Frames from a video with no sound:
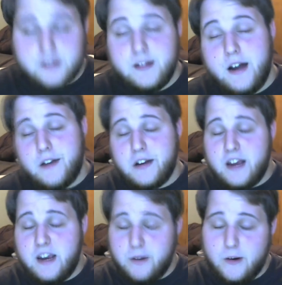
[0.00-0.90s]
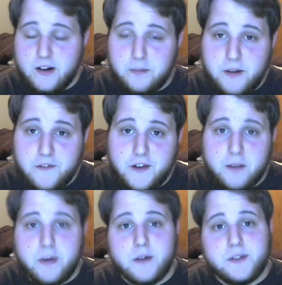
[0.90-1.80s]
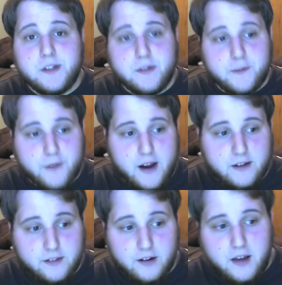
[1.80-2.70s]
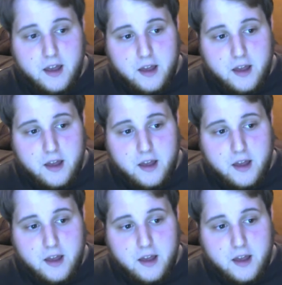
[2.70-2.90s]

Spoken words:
Not that it gave me a great epiphany, but it was still the fact that